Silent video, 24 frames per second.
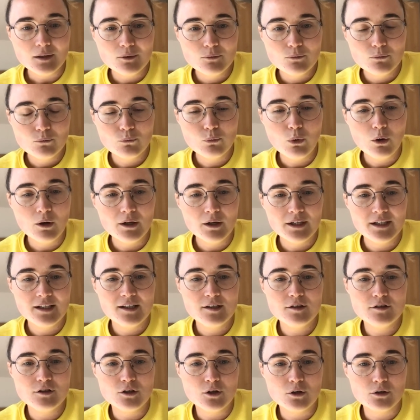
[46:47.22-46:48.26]
What
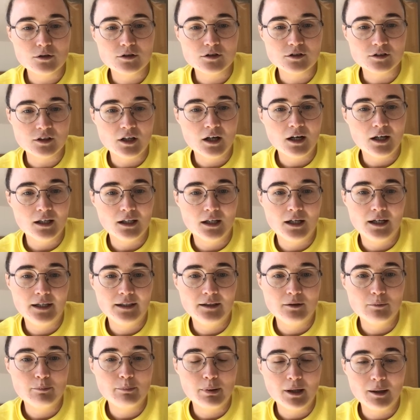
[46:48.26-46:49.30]
is your start
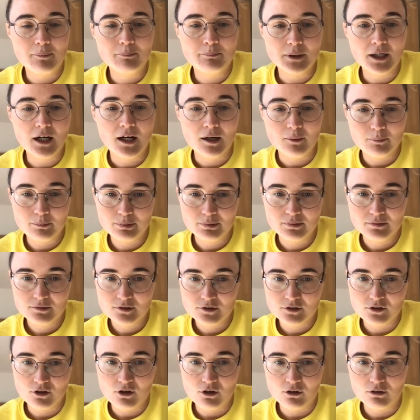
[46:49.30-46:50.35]
line pump up
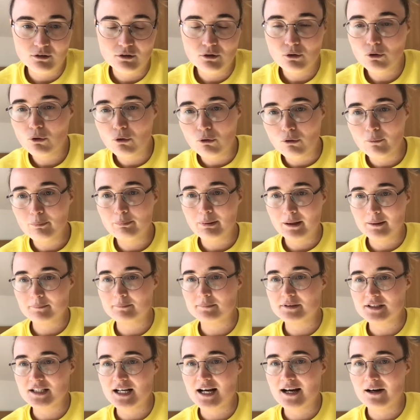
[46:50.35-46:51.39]
song, or
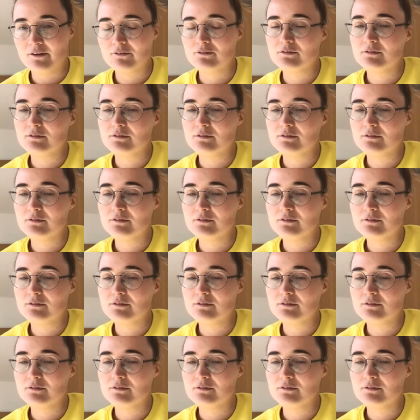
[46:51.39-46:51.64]
pump down